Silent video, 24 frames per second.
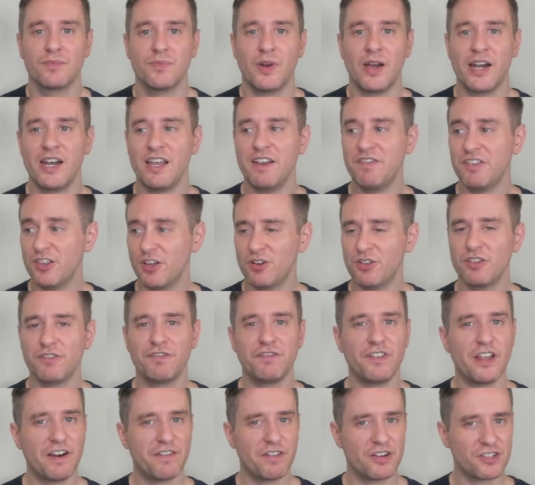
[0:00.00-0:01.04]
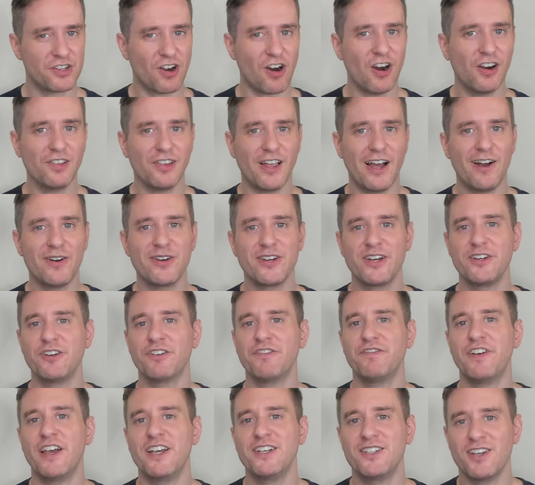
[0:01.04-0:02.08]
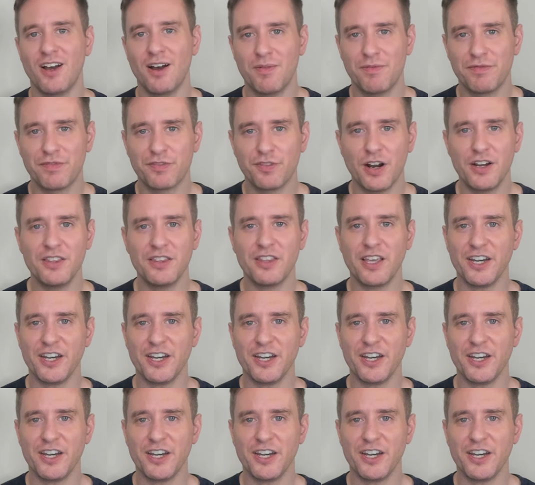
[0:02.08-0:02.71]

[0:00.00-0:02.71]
And even though the flavors are loud and in your face up front,